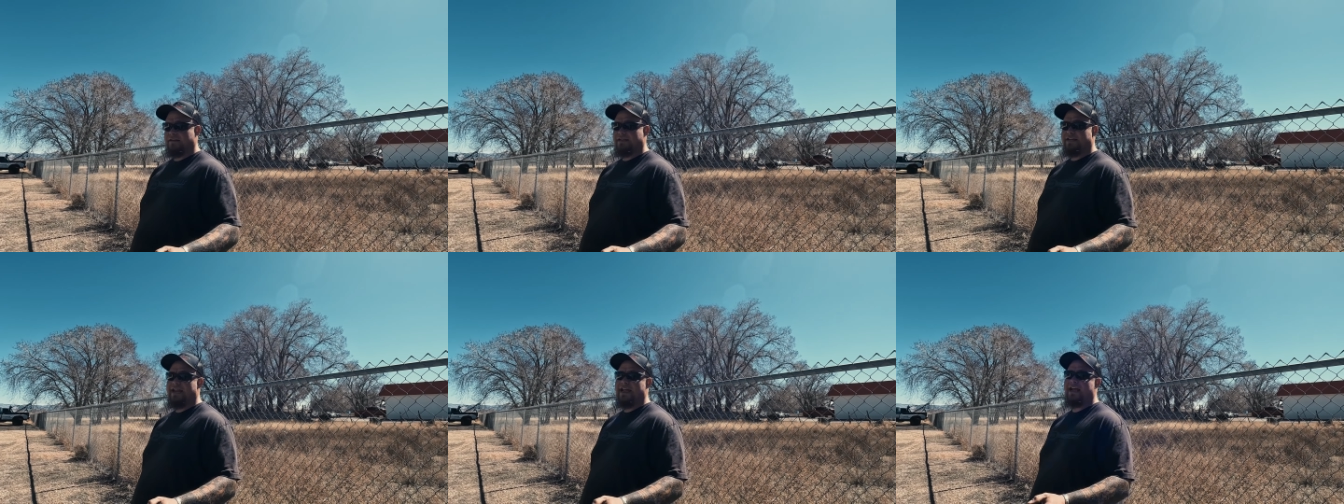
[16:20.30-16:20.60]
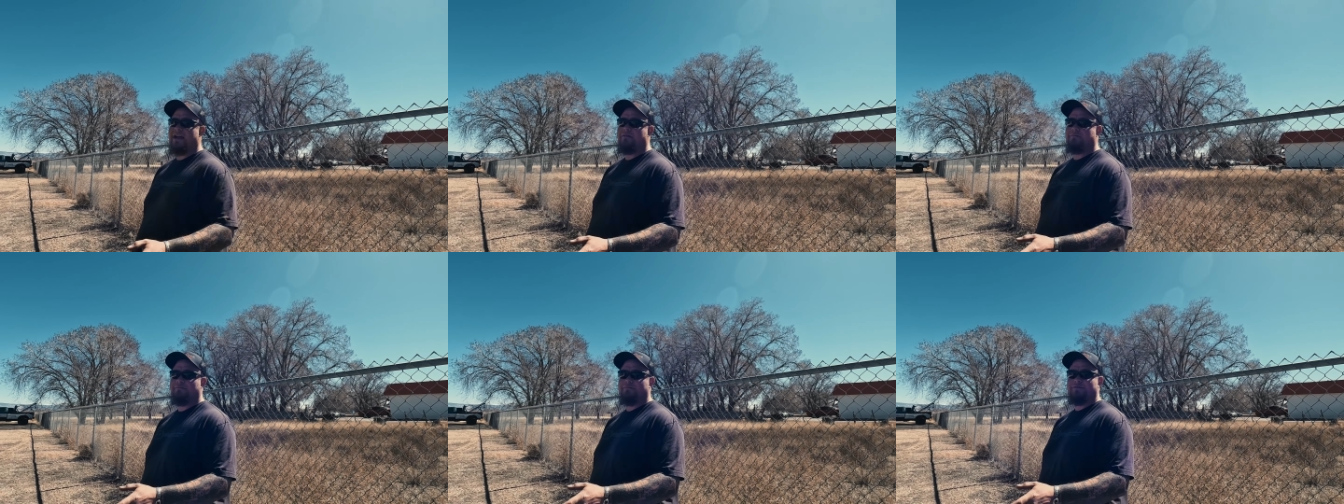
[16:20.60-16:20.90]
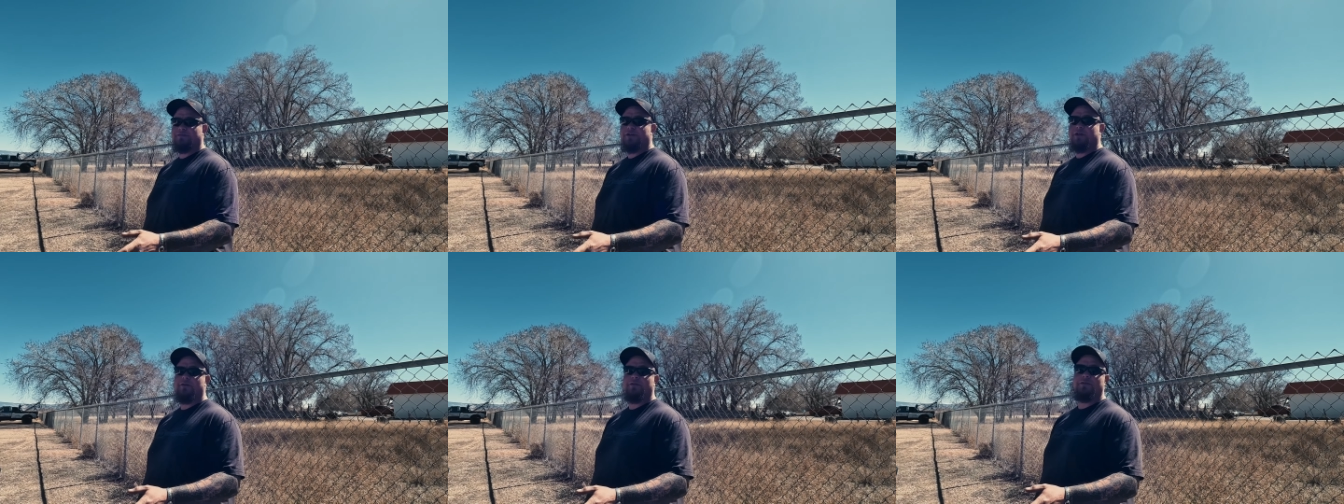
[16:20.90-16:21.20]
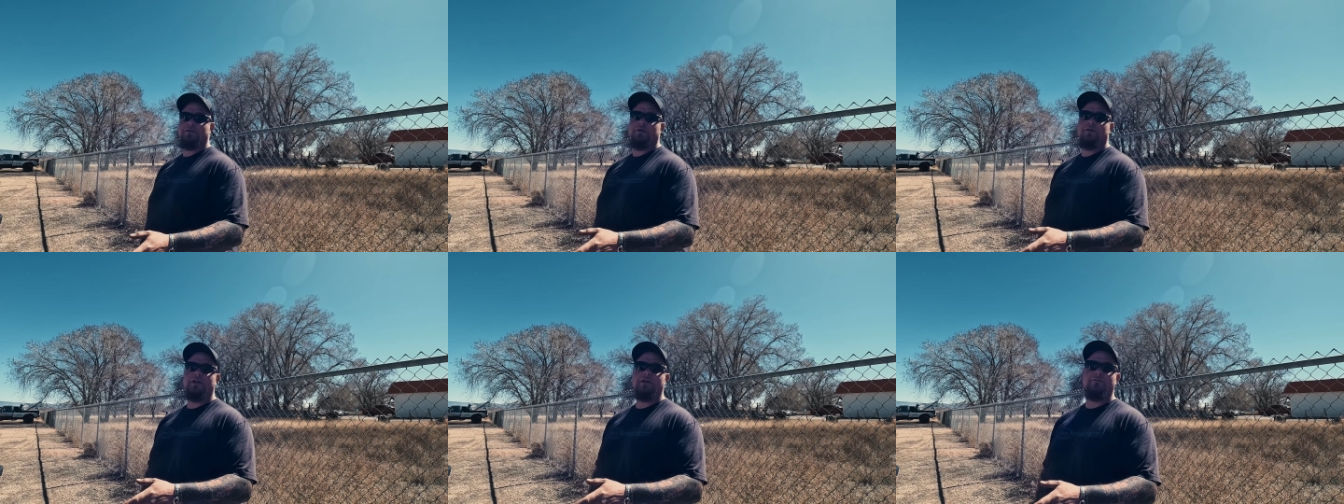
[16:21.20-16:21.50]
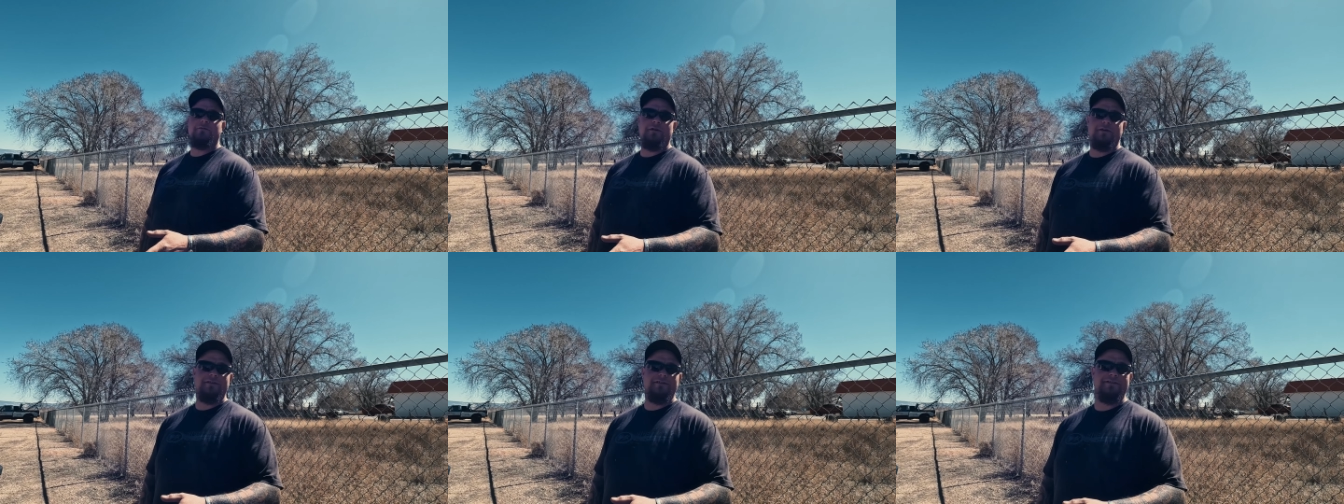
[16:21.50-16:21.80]
the damn
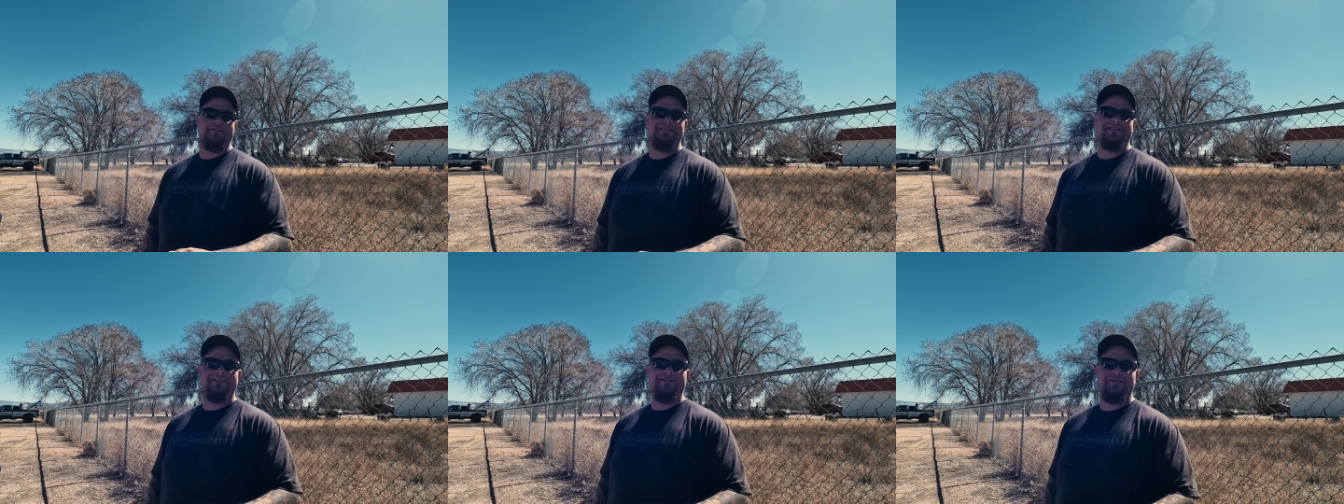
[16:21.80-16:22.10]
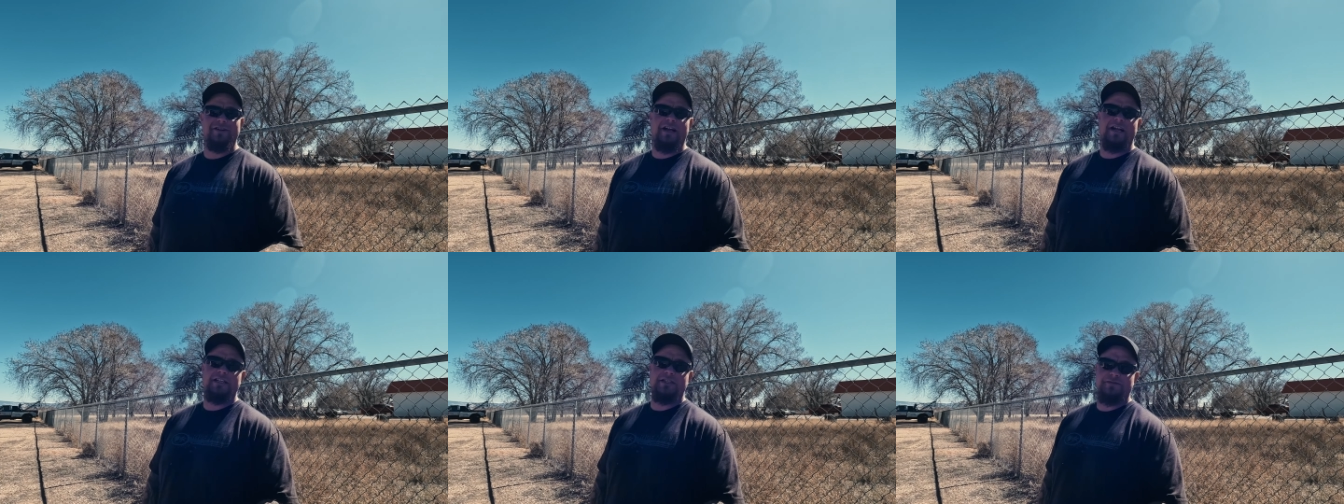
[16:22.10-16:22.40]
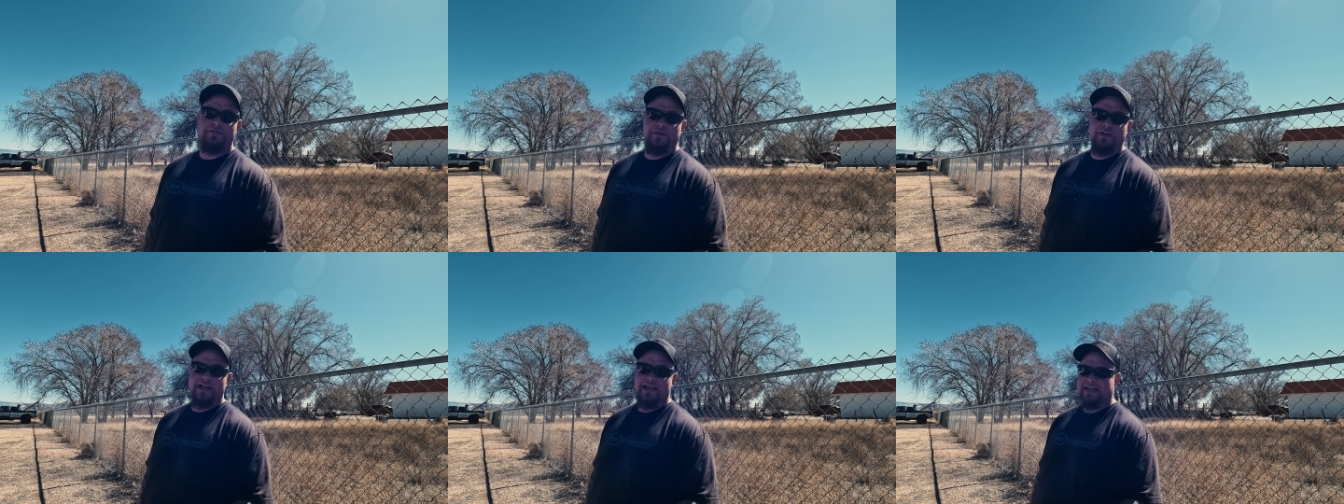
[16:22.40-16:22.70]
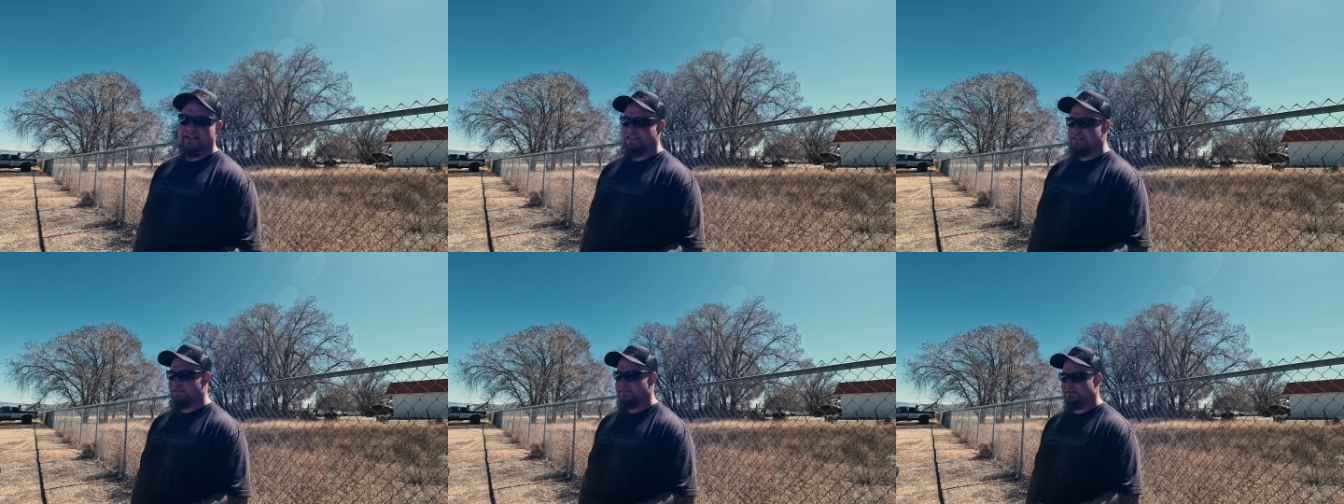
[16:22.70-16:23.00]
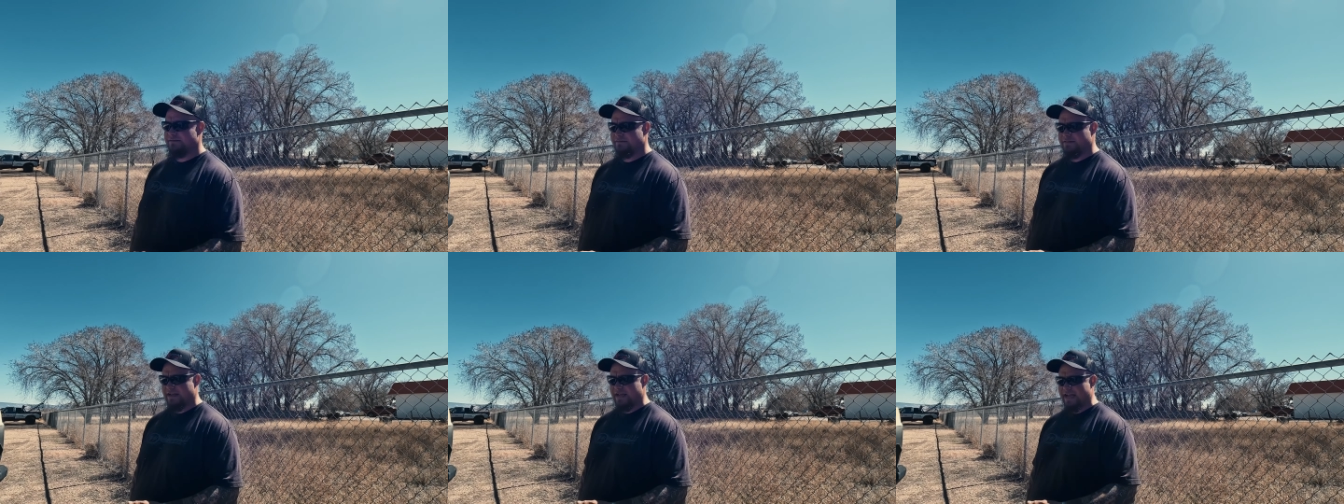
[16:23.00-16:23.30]
231 transfer
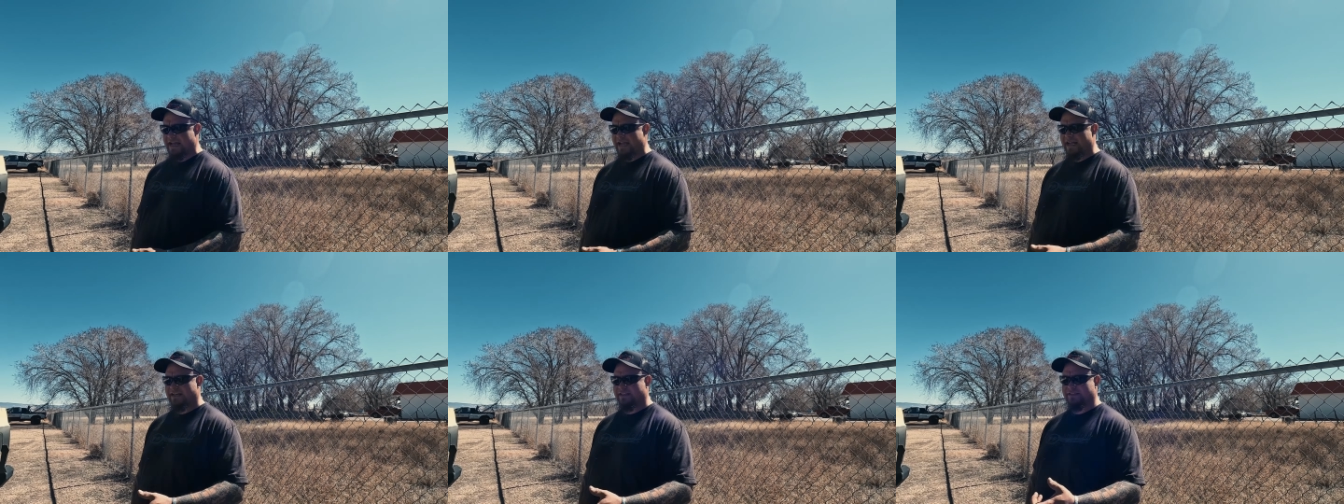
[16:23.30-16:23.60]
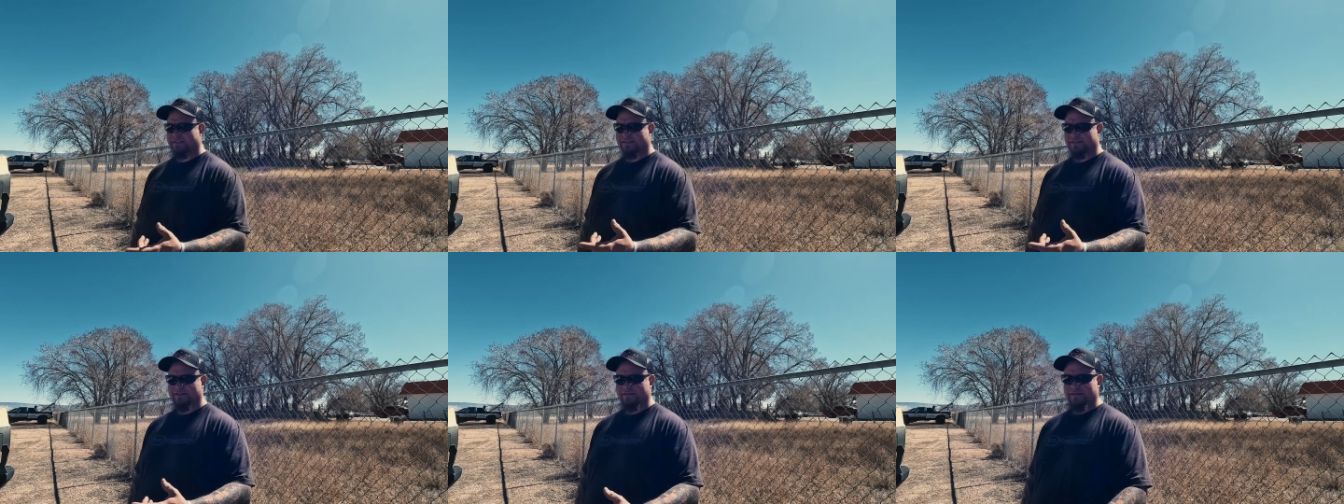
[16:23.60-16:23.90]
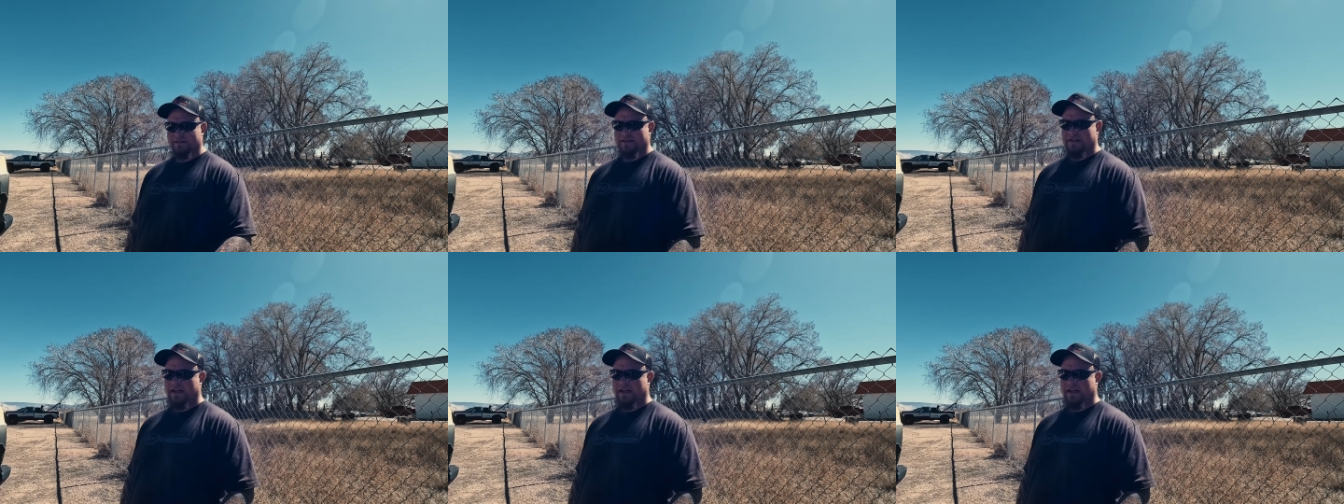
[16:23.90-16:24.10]
case has,